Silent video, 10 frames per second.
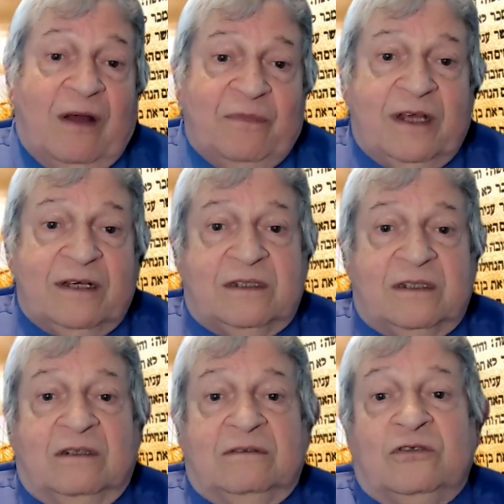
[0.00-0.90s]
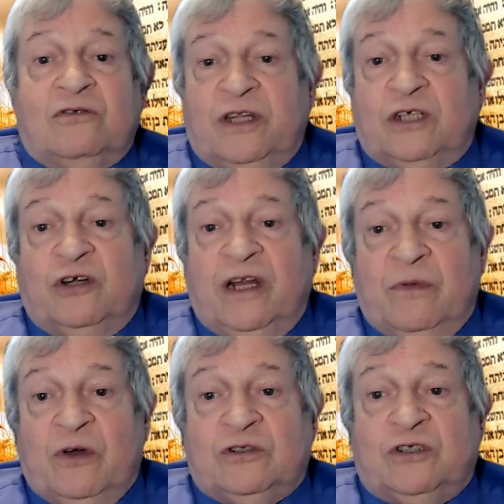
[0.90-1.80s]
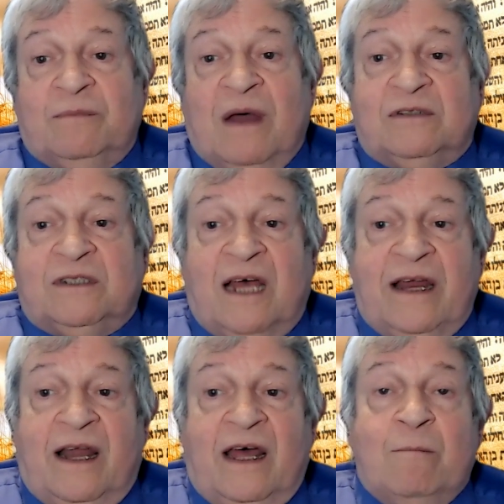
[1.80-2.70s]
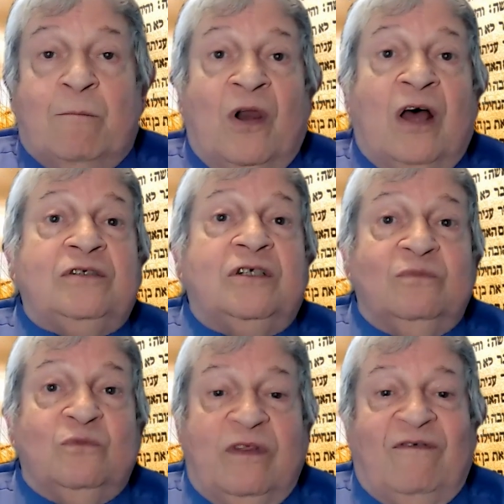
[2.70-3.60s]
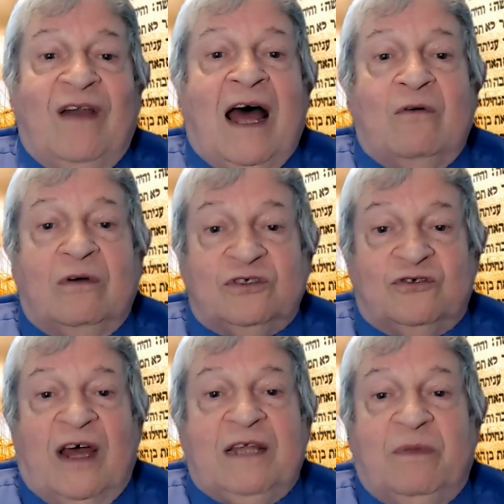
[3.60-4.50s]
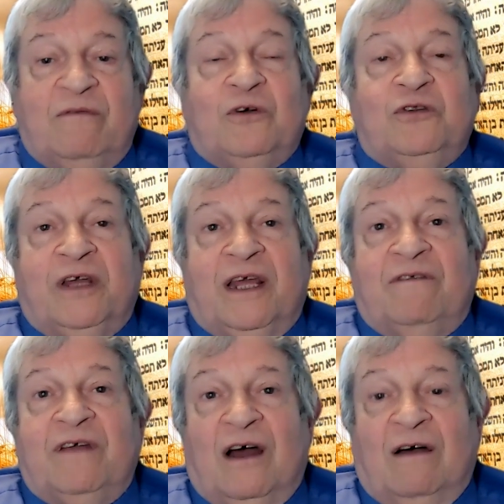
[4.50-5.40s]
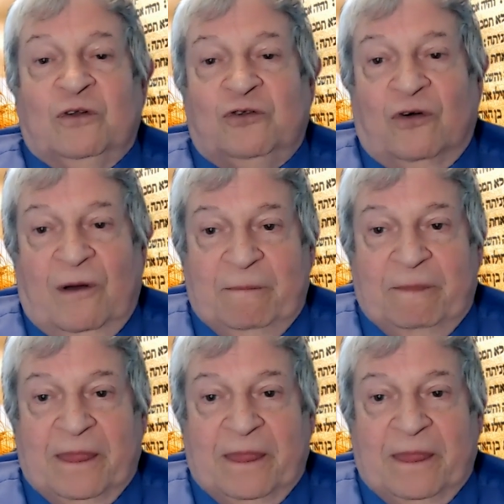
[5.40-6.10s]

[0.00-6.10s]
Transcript: From this, the tradition emerged that Mount Sinai blossomed with flowers right before the giving of the Torah.